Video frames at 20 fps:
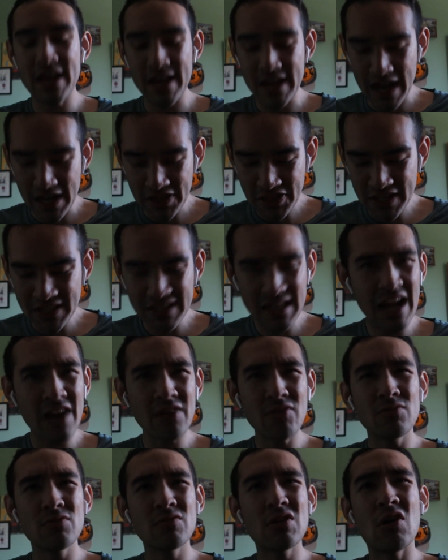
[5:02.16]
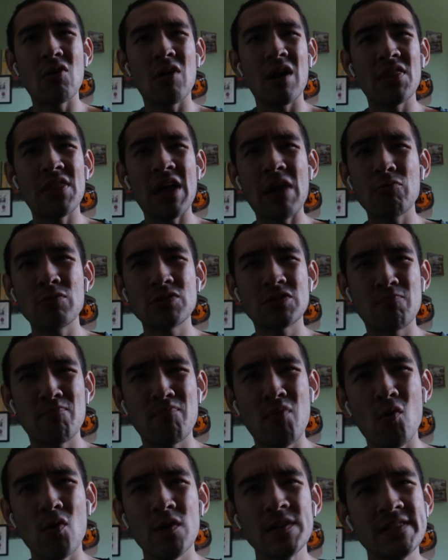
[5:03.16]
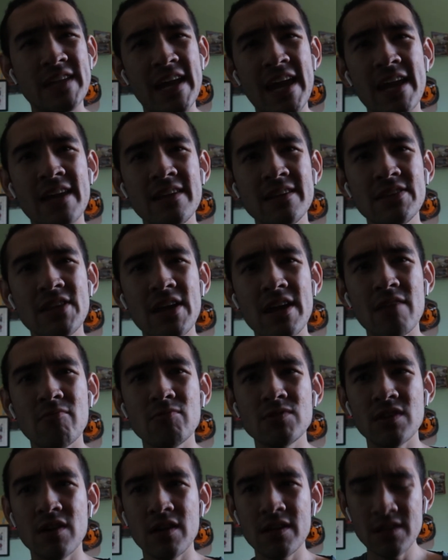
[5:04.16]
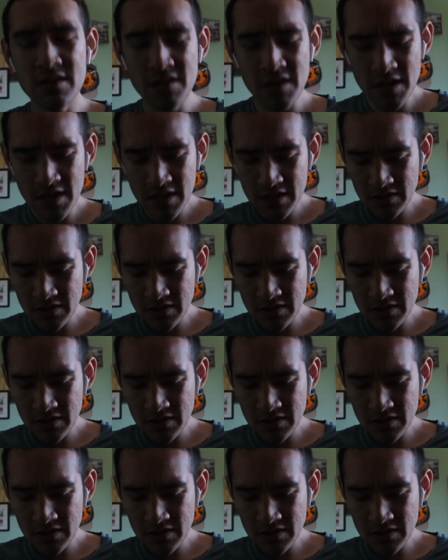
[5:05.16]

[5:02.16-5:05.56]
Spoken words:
that I don't know, that was board 10 that I was on.